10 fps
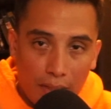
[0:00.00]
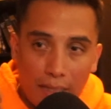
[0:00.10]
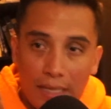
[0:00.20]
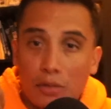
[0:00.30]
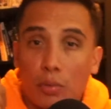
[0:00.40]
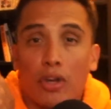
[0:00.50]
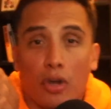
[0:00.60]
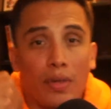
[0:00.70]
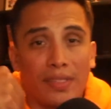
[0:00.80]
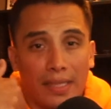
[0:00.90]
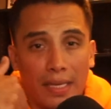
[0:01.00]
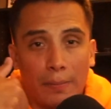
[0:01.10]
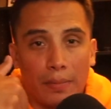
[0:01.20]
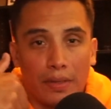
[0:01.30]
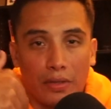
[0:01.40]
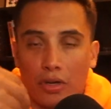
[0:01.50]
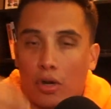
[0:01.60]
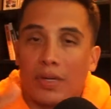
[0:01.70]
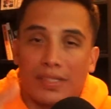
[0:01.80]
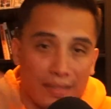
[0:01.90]
is what you're going to keep. You're
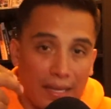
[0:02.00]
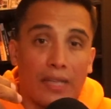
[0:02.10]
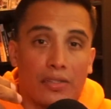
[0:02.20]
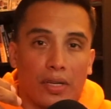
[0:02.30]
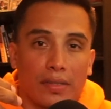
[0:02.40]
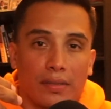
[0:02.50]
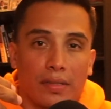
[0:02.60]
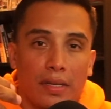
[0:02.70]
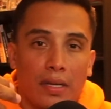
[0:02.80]
going to digest.